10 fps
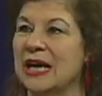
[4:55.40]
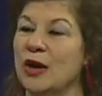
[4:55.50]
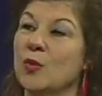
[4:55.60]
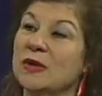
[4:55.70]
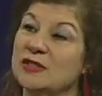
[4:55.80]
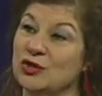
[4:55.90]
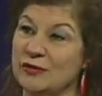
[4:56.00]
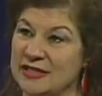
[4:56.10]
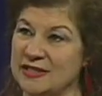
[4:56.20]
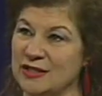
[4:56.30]
and what's
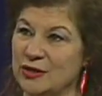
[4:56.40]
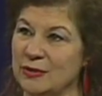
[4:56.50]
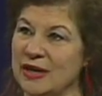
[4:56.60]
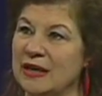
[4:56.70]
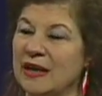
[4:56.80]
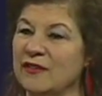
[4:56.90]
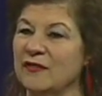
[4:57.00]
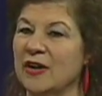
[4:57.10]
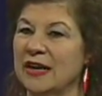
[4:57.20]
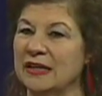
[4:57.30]
stressing you. And I
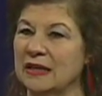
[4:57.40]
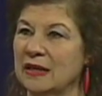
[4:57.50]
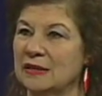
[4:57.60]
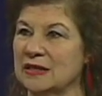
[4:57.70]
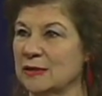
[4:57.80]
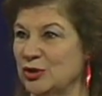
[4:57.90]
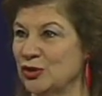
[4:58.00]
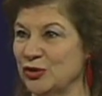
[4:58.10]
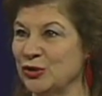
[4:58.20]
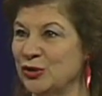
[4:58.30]
find, as I'm
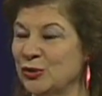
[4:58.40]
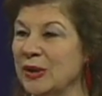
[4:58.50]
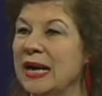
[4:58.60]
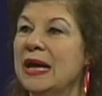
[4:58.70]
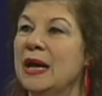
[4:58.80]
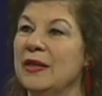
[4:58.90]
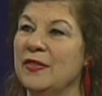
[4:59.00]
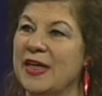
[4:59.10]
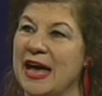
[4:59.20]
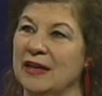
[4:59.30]
sure you do,
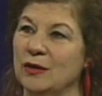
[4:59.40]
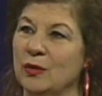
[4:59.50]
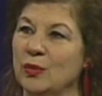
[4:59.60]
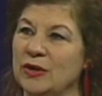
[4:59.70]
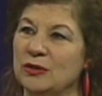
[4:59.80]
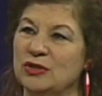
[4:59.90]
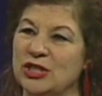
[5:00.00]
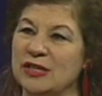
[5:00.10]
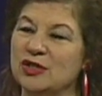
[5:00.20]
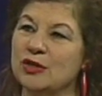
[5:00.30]
that when you
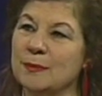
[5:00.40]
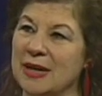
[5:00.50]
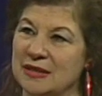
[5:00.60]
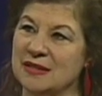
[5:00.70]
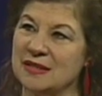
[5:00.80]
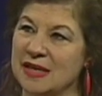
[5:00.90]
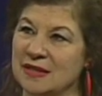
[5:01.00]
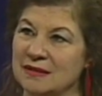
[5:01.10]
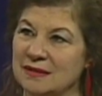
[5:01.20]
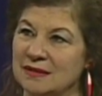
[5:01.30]
change your
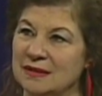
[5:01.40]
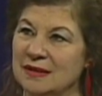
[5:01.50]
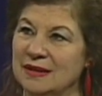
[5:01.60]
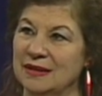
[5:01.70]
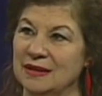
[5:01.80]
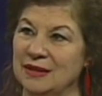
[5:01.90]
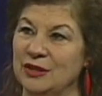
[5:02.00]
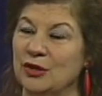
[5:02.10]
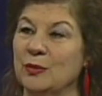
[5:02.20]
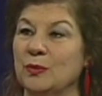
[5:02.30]
mindset, mm-hmm.
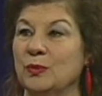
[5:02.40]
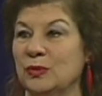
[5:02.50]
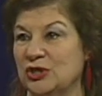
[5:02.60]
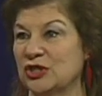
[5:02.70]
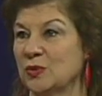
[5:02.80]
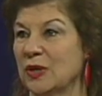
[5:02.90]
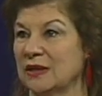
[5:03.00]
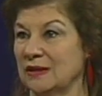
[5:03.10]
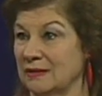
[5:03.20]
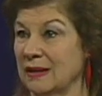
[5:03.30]
you know, which is what
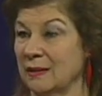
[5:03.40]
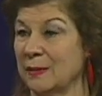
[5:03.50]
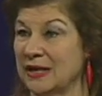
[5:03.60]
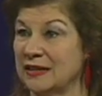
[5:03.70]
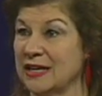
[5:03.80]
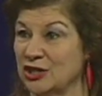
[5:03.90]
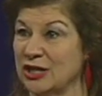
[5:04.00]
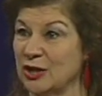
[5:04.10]
meditation